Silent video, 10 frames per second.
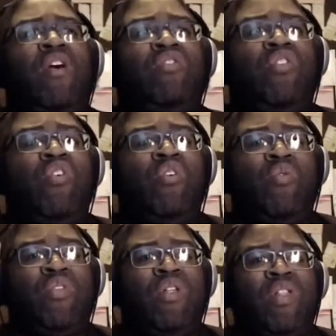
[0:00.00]
was doing
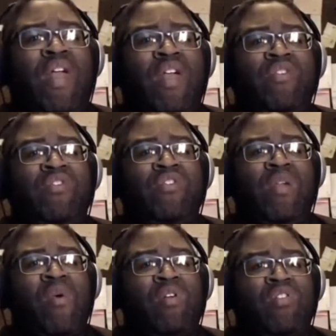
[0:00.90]
with the last few
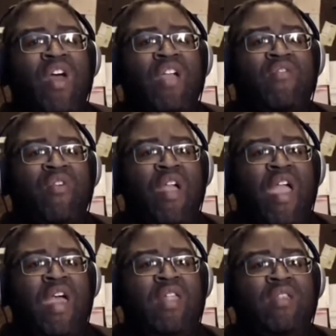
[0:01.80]
steamrollers I've
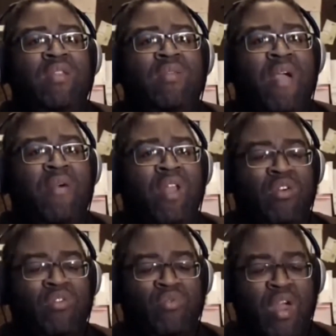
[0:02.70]
ran back when I
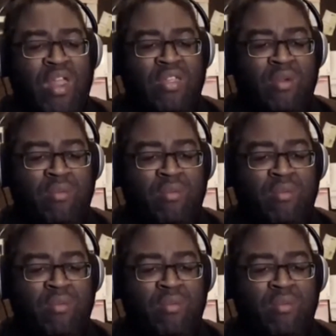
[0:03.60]
was running them,